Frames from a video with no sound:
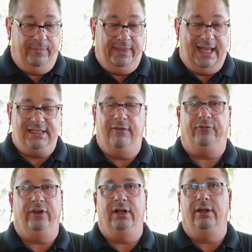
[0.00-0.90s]
that's it
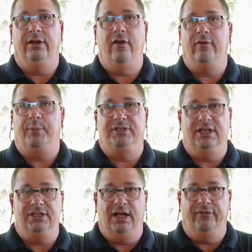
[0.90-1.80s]
for the Anova
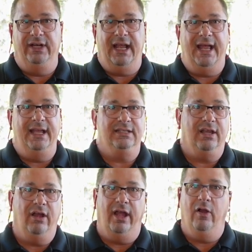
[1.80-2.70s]
Precision Oven, guys.
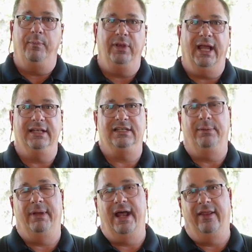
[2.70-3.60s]
I hope you got
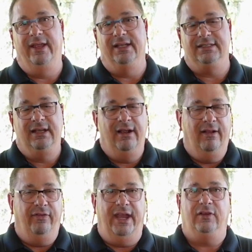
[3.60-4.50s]
something out of this.
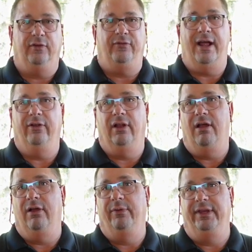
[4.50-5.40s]
Thanks for following
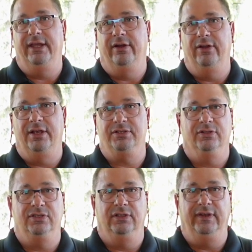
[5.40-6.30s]
along with the International
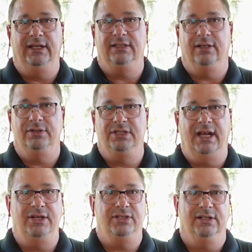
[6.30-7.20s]
Sous Vide
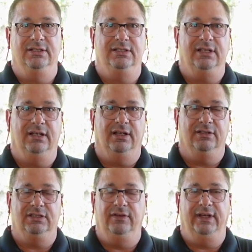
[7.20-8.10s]
Association's uh,
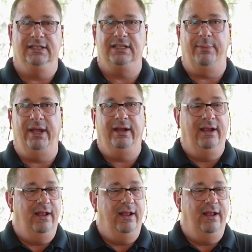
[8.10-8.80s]
Sous Vide Summit.